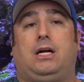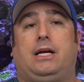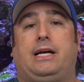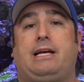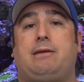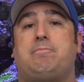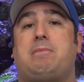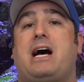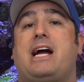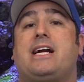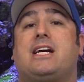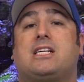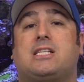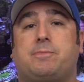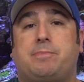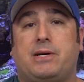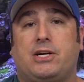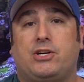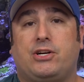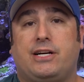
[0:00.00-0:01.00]
in my
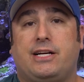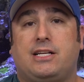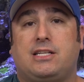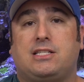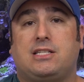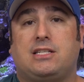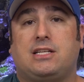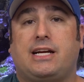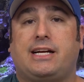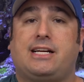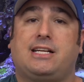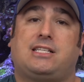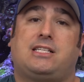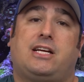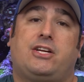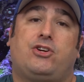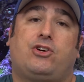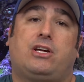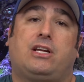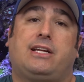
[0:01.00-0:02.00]
experience, and like I
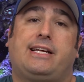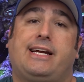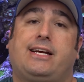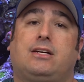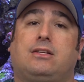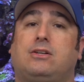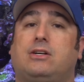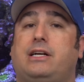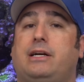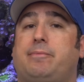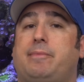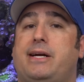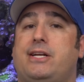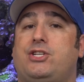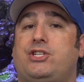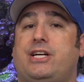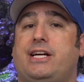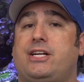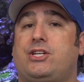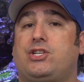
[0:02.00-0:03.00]
said, you can take a look at my
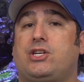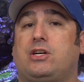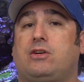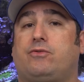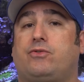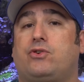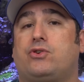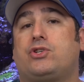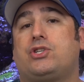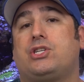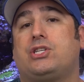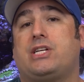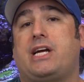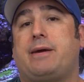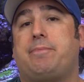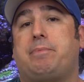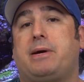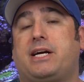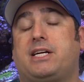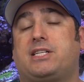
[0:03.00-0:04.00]
GHL versus
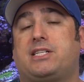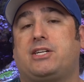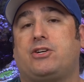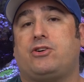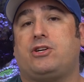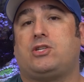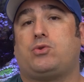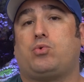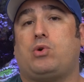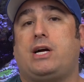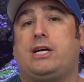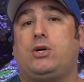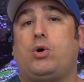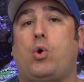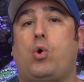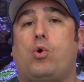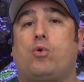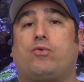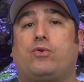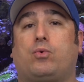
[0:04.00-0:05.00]
Apex series where I go
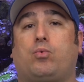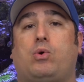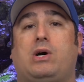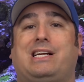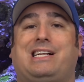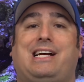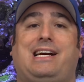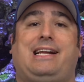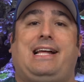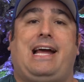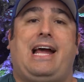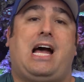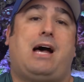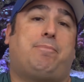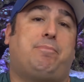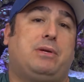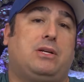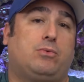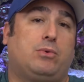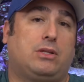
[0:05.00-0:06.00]
over what kind of
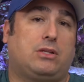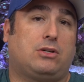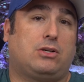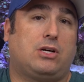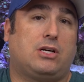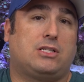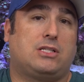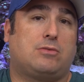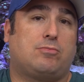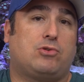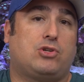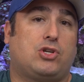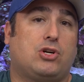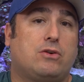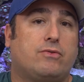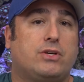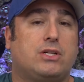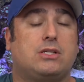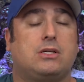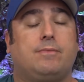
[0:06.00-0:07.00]
happened with their customer
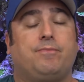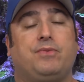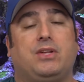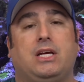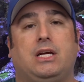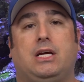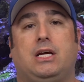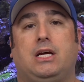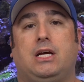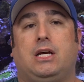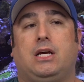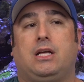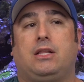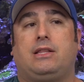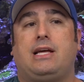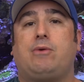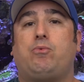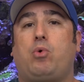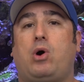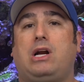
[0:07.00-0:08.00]
service.
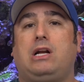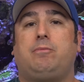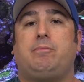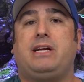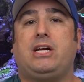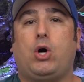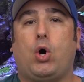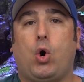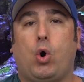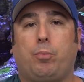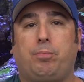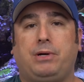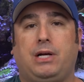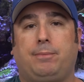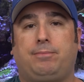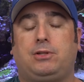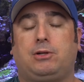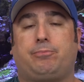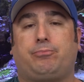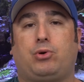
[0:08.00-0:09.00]
They wanted me to open
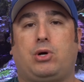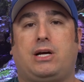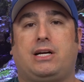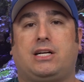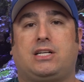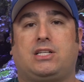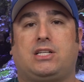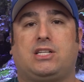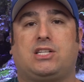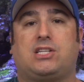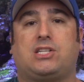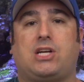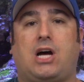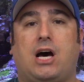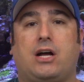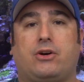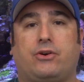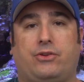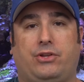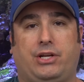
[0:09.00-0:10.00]
up their product and
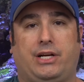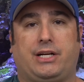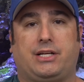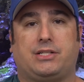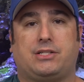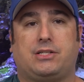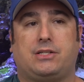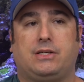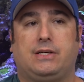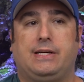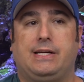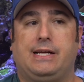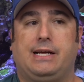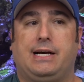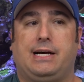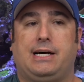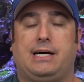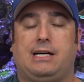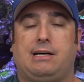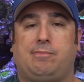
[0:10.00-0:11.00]
solder things.
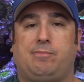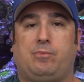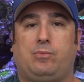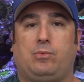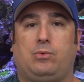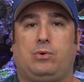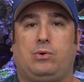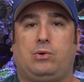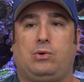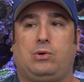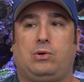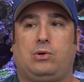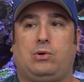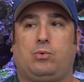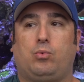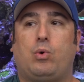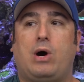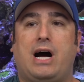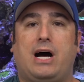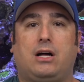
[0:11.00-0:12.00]

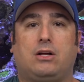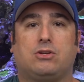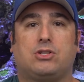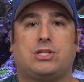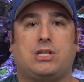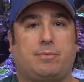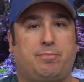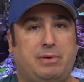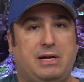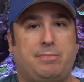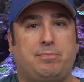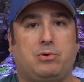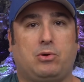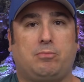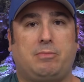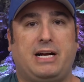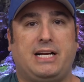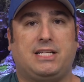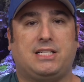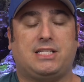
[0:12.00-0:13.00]
While some people
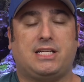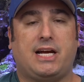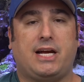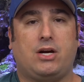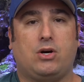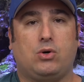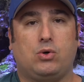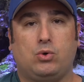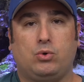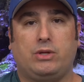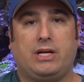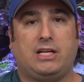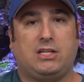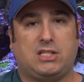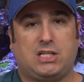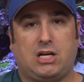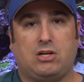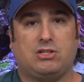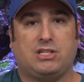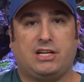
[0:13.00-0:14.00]
might say, oh,
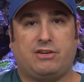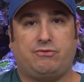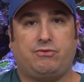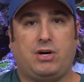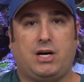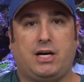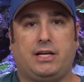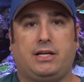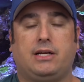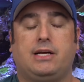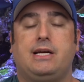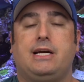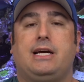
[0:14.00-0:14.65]
that sounds like fun,